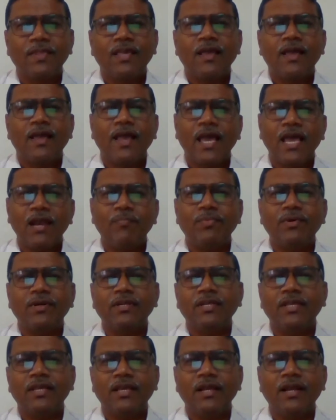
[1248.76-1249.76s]
helped
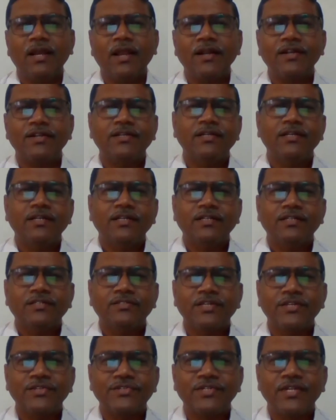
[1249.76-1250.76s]
English
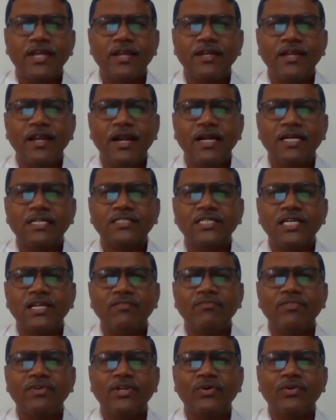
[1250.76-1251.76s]
sustain itself
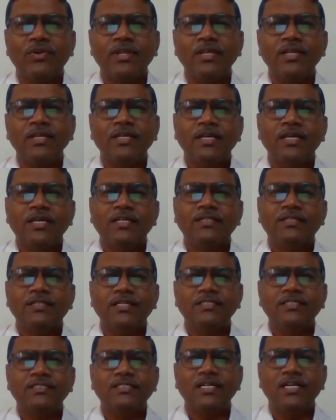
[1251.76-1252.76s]
during
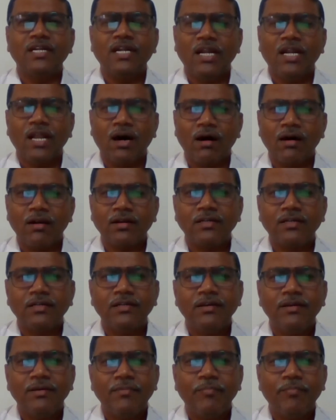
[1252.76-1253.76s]
this dark
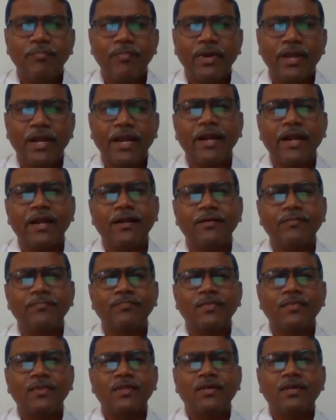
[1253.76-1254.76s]
period.
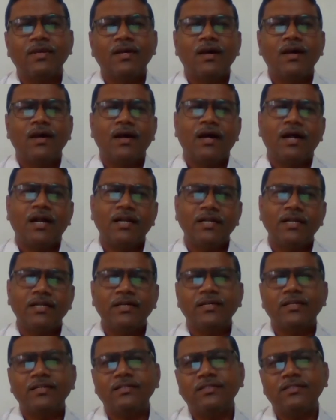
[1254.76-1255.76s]

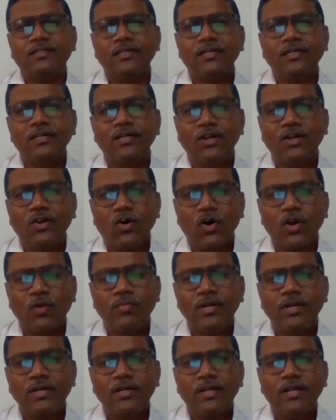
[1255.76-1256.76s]
Under the
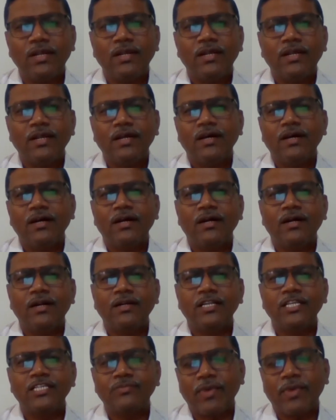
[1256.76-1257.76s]
Norman
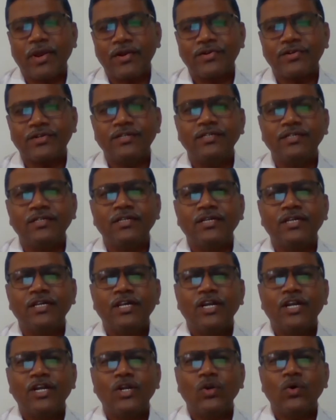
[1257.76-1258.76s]
dispensation,
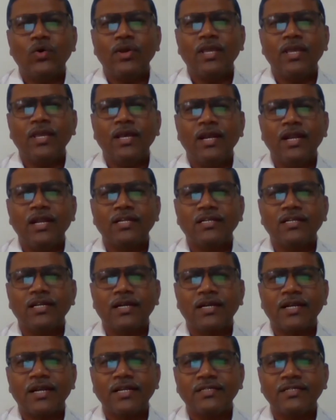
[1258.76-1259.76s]
no English
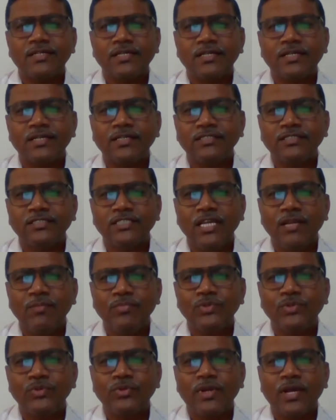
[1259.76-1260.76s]
literature
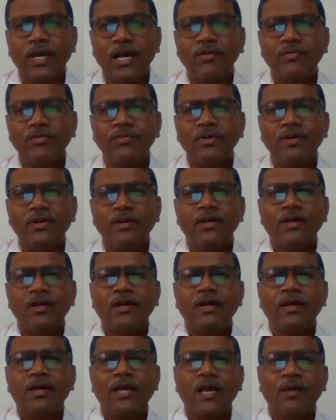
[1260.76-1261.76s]
seemed to have
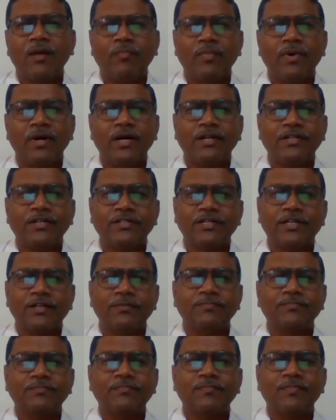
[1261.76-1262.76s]
emerged.
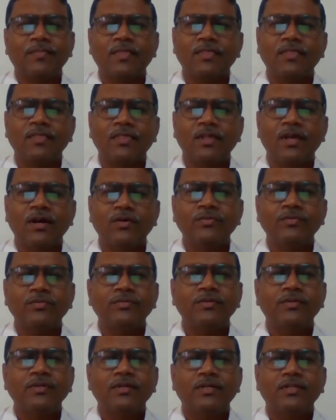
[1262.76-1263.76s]

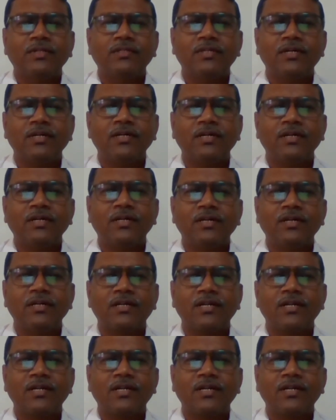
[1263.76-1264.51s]
Now, the